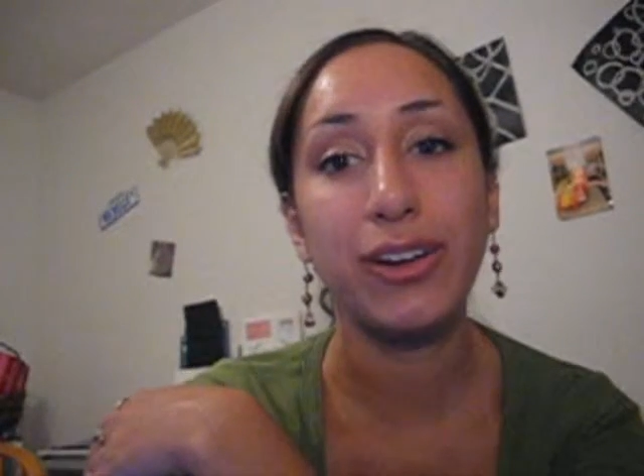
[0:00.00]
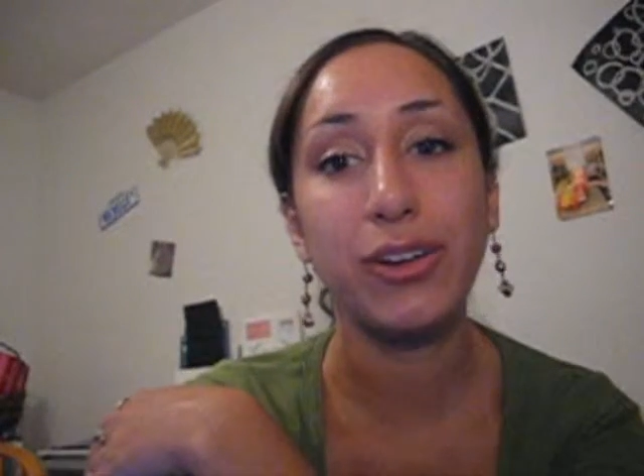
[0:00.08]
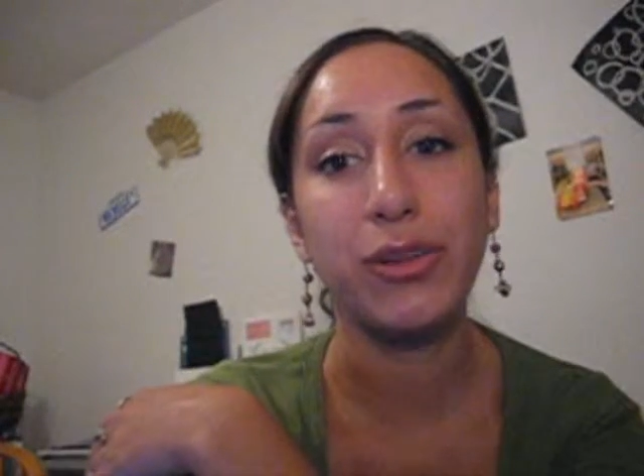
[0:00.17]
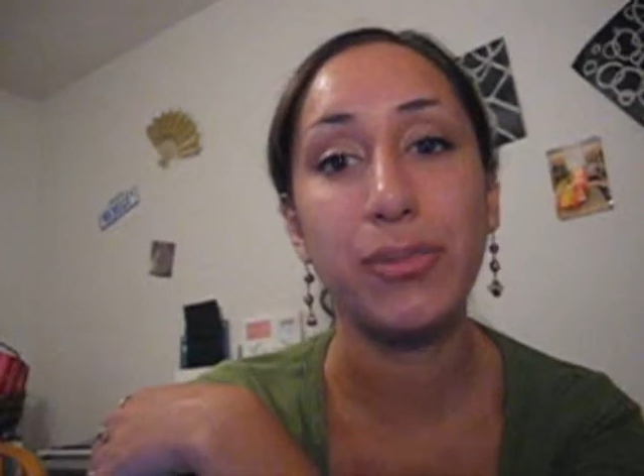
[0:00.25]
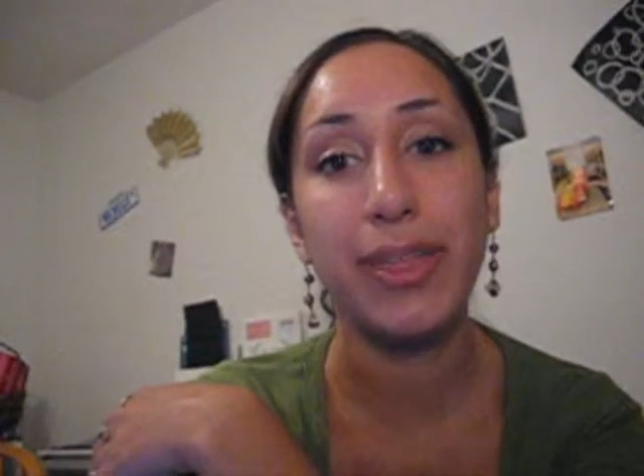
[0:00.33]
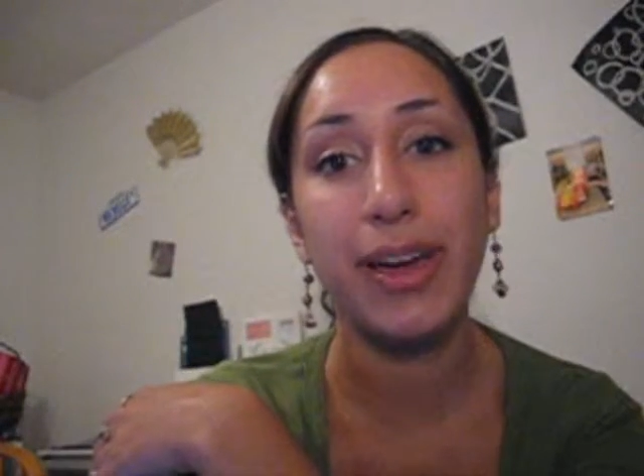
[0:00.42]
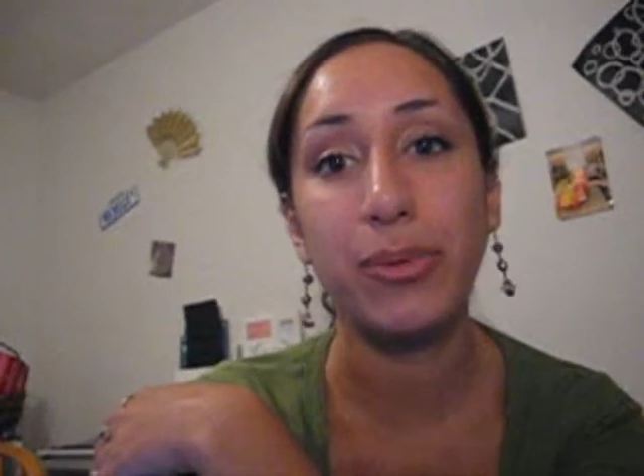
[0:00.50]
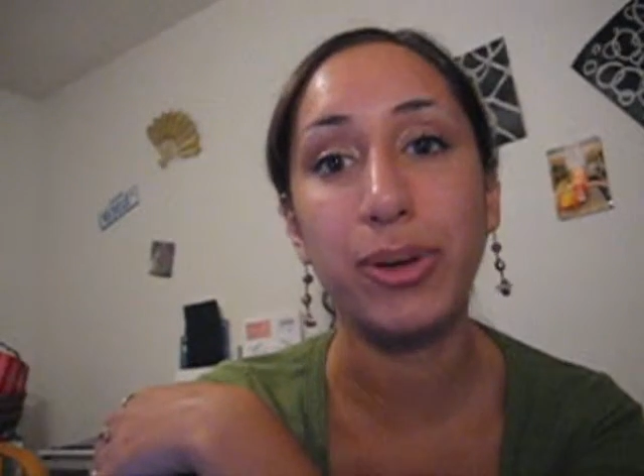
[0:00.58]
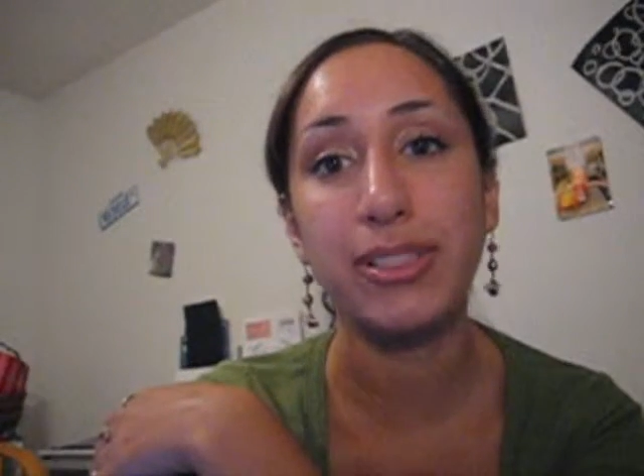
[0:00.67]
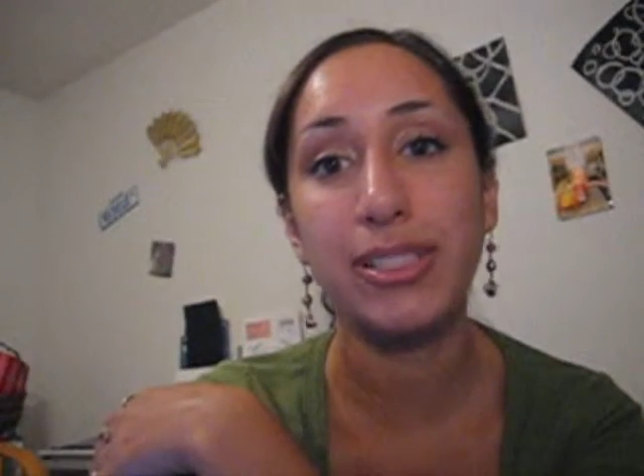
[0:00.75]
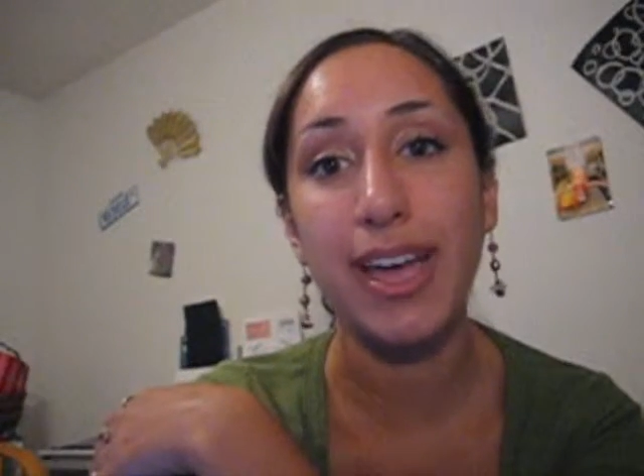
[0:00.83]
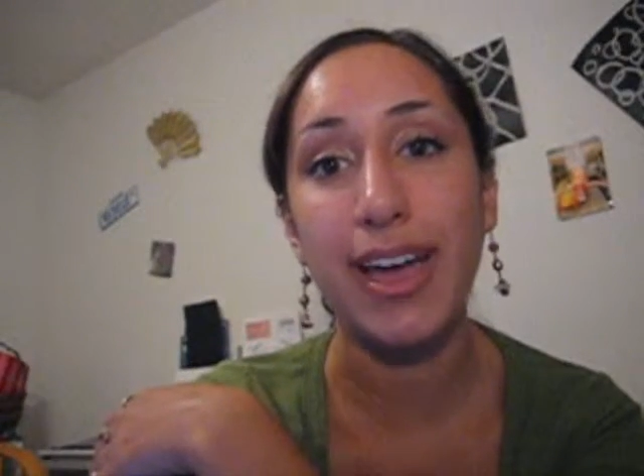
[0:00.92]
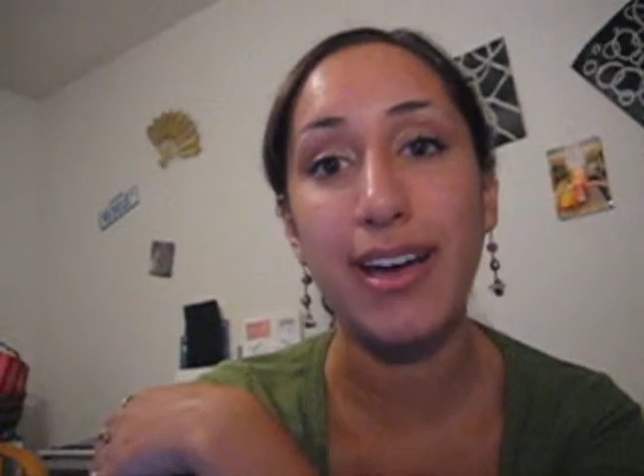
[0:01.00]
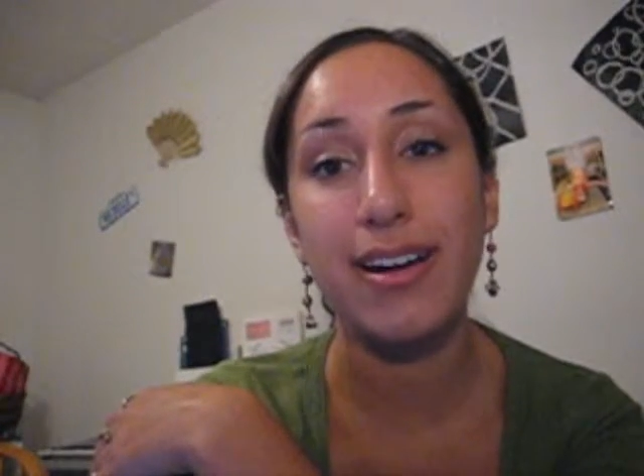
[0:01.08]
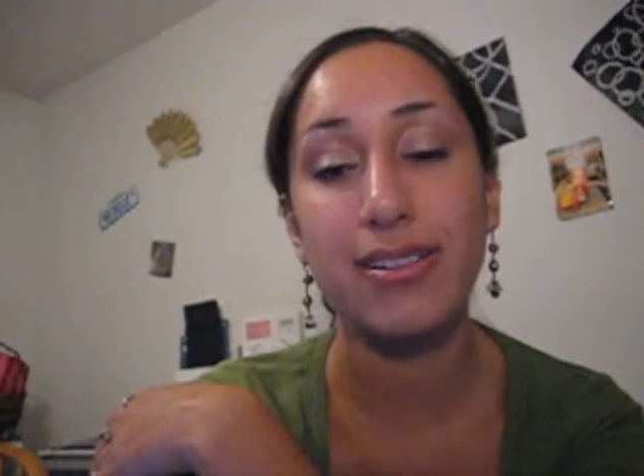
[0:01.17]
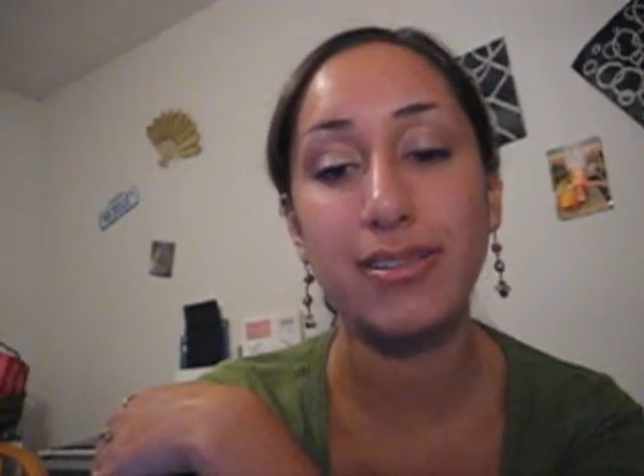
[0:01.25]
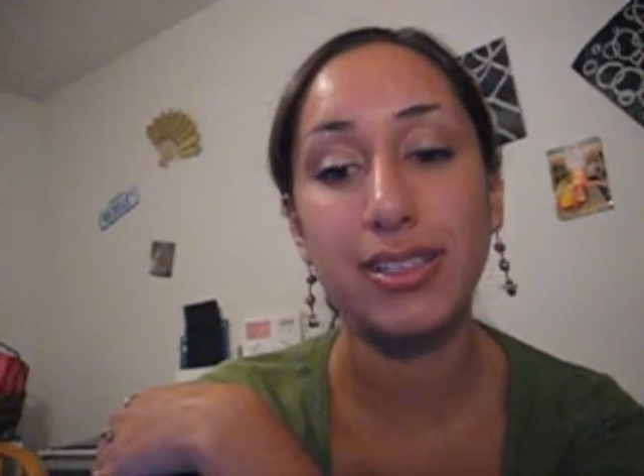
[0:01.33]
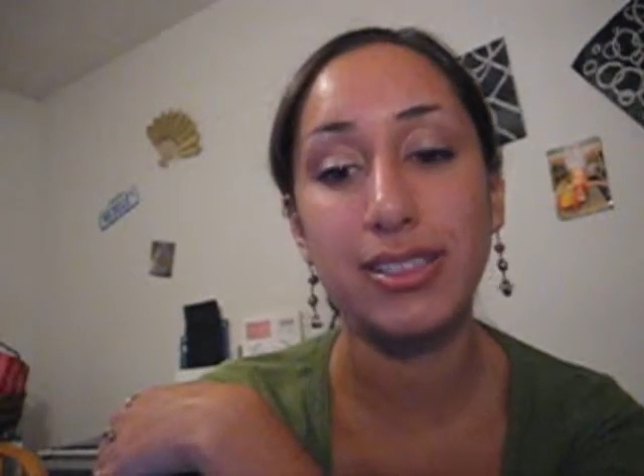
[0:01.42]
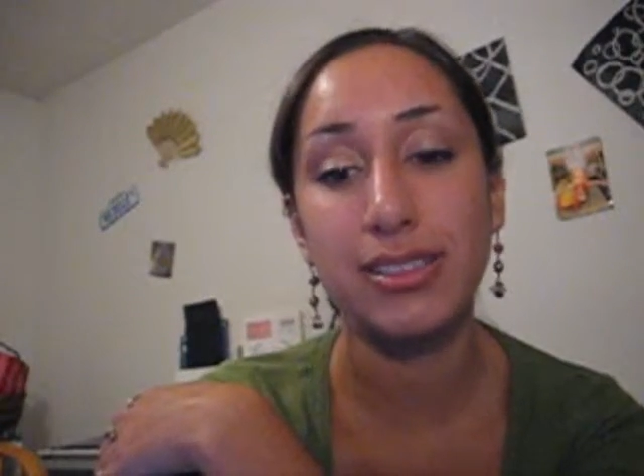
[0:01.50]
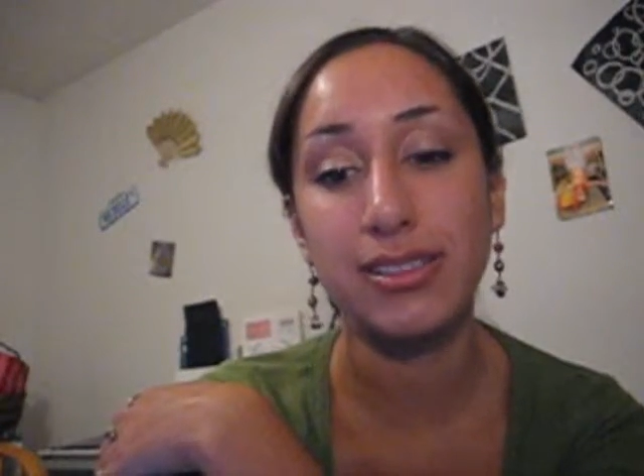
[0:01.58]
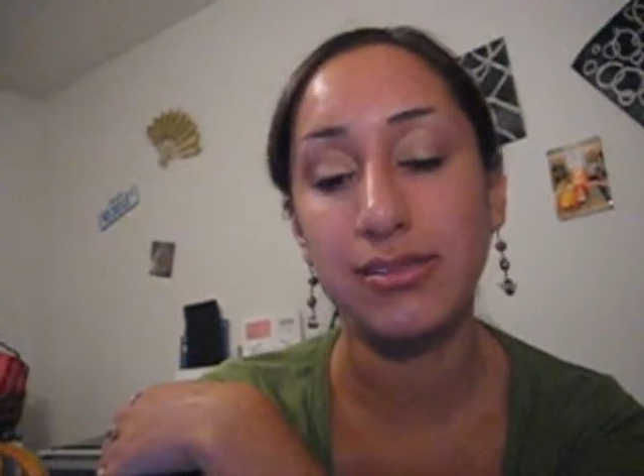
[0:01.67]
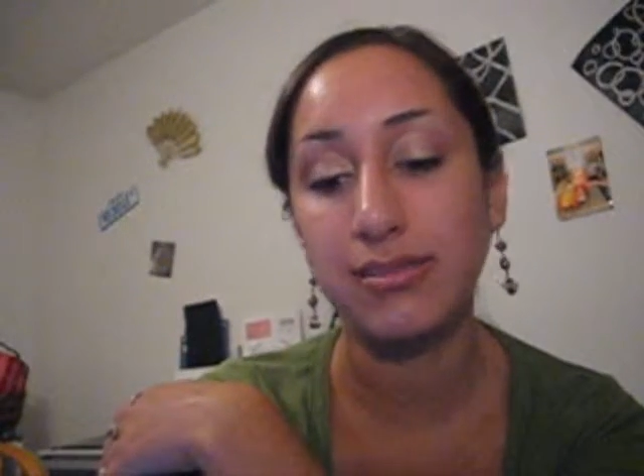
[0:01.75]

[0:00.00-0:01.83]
hope that works out, because